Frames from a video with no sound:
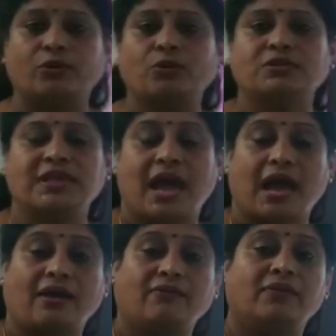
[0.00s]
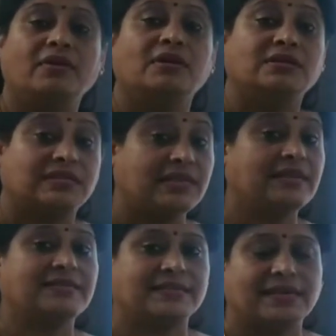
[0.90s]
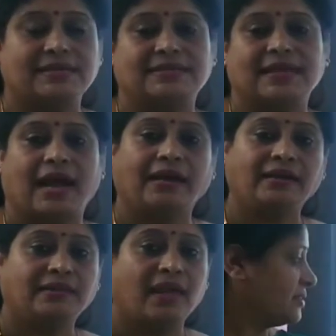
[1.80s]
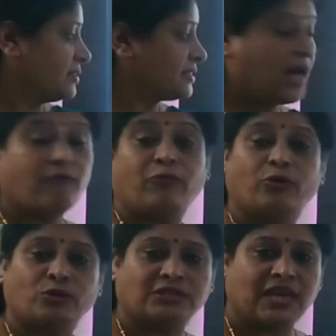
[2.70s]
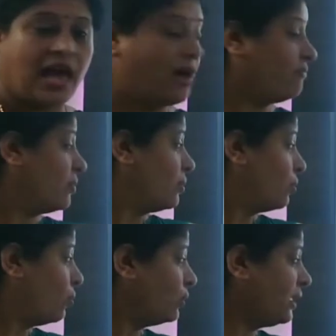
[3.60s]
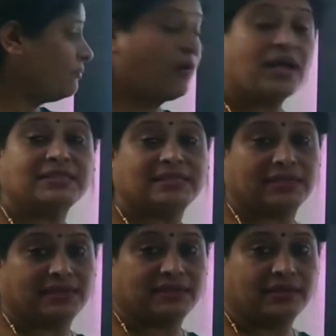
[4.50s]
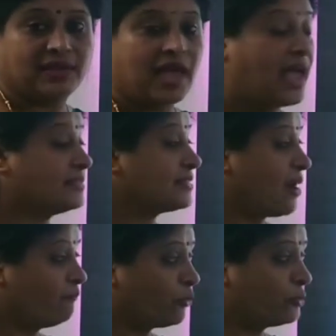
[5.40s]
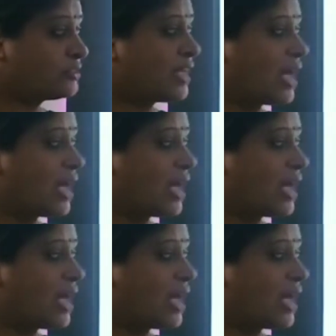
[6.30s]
Fruits have seeds inside them. Some fruits have only one seed and some fruits